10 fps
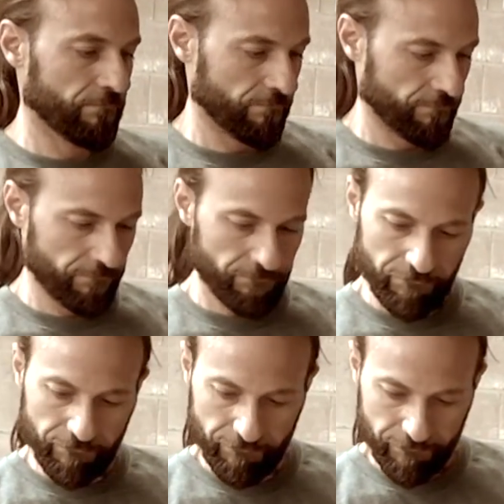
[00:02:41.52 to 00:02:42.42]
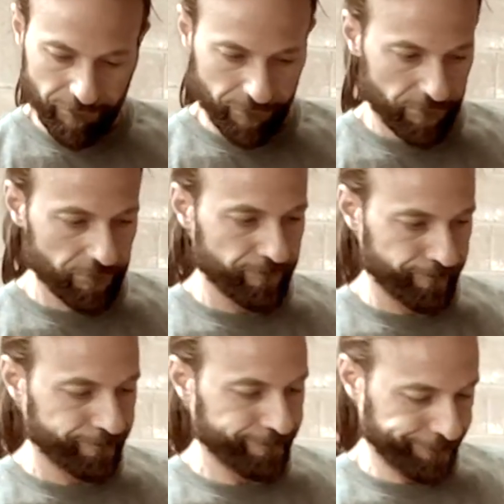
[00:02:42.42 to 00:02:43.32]
creates an ensemble that
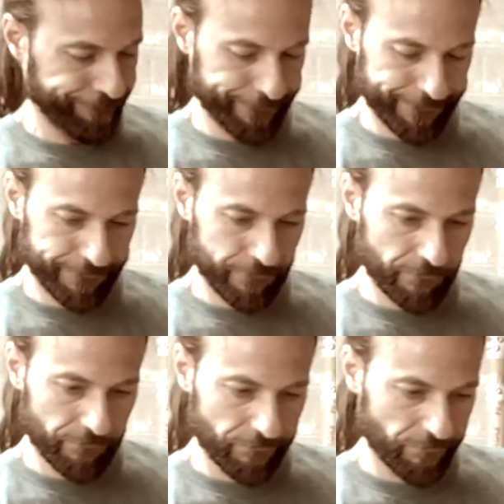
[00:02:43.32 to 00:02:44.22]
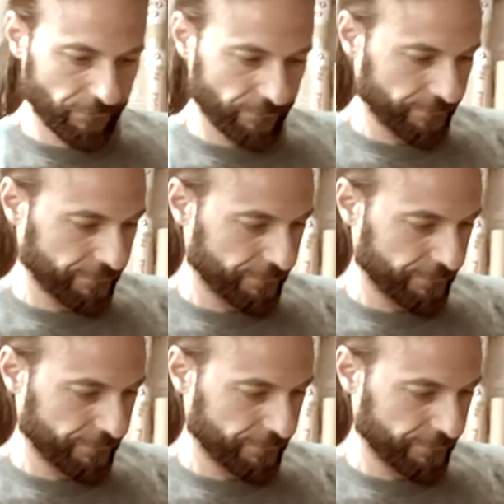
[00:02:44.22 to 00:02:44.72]
is much stronger than one might think.